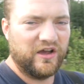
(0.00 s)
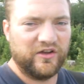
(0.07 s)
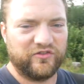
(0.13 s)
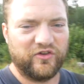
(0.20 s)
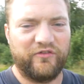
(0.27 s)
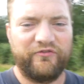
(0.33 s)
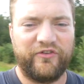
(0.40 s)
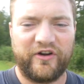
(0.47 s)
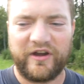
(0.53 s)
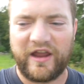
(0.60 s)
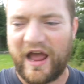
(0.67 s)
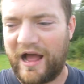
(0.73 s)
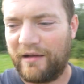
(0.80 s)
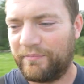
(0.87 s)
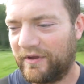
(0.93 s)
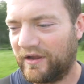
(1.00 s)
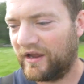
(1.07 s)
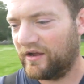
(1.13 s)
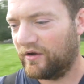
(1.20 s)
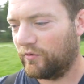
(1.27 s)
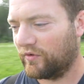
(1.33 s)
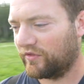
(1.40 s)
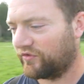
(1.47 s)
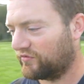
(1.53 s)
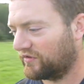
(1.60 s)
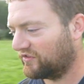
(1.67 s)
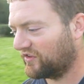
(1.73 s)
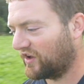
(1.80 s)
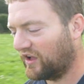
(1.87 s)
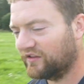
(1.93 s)
So I'm very happy with the
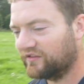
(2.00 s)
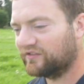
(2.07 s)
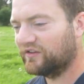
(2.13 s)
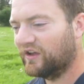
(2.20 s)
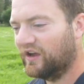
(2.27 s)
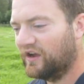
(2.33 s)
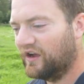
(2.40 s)
results.